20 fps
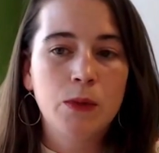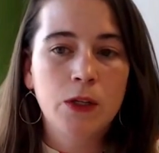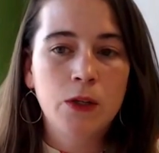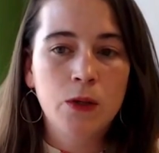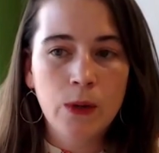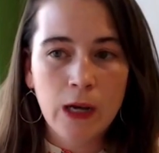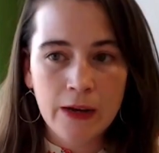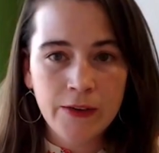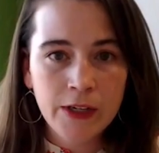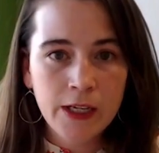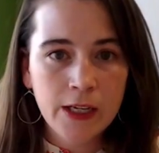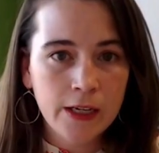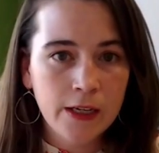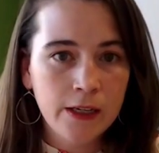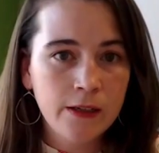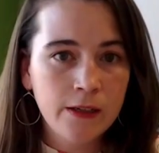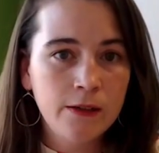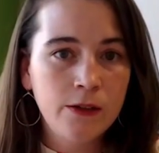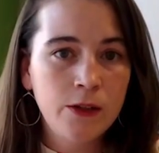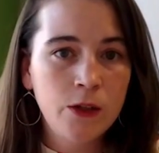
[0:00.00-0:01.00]
You have a
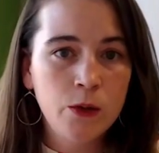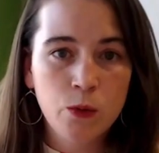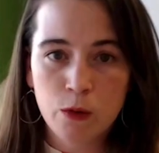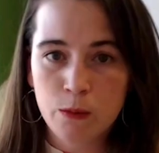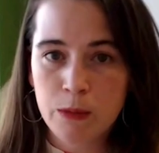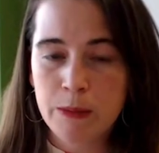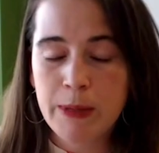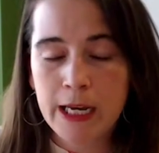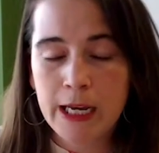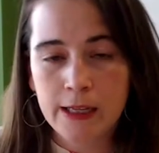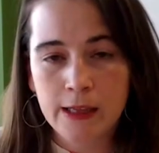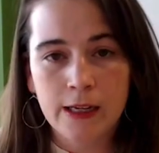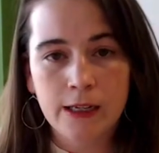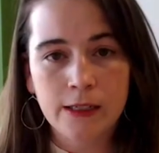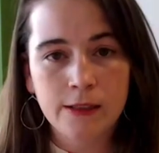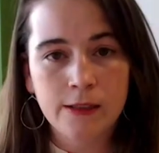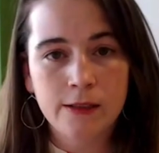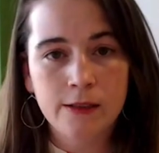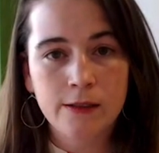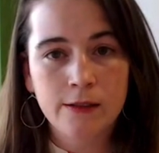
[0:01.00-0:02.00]
kid, you will be paid
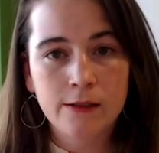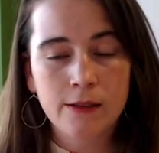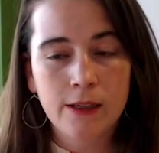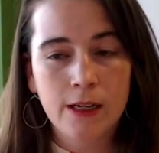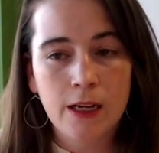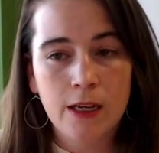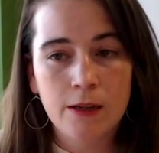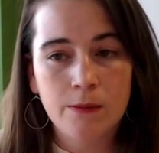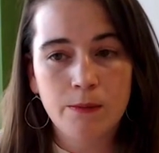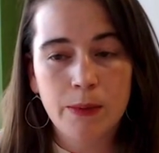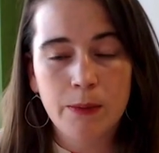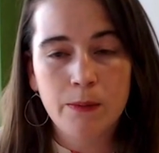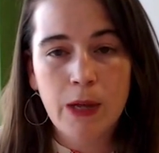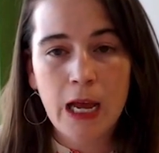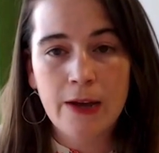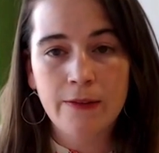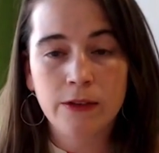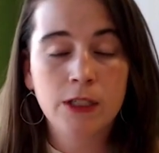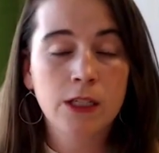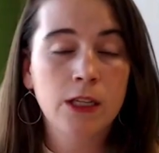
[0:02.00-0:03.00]
less and
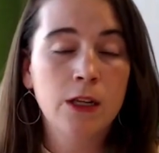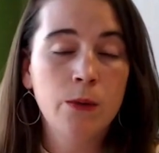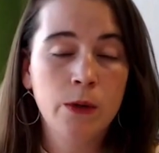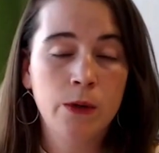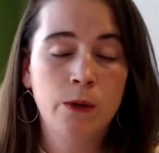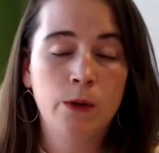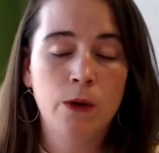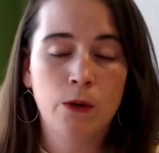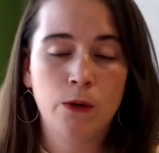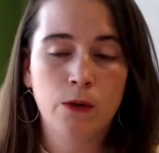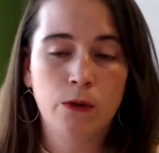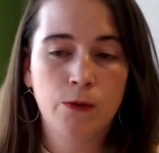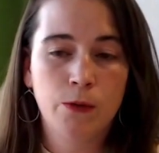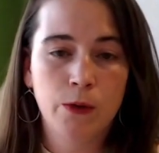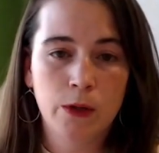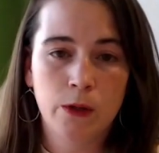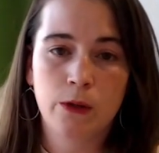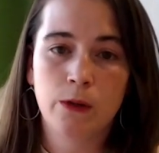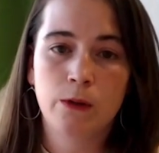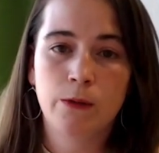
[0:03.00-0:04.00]
have slower growth
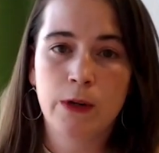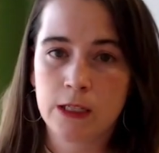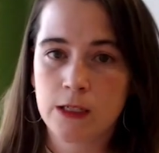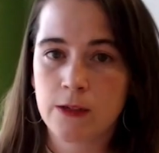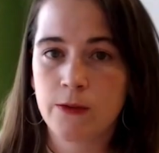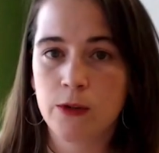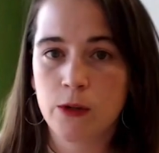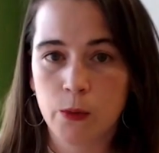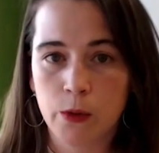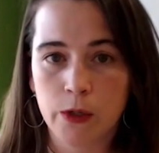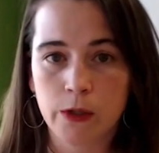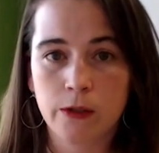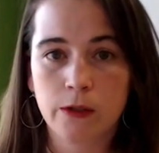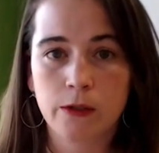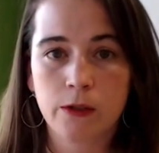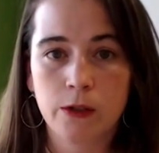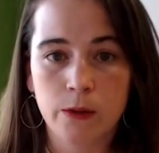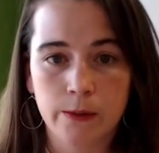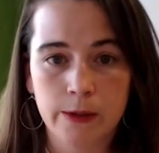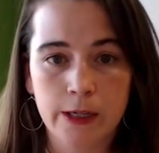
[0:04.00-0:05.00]
for the rest of your
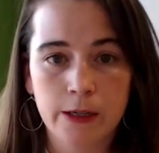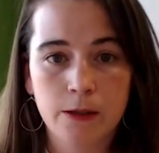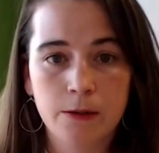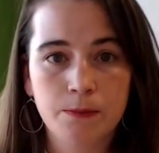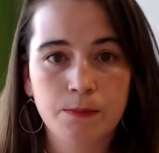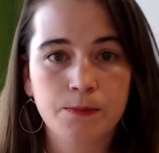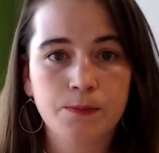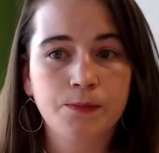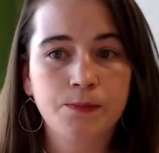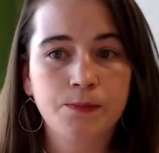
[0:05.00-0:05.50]
work career.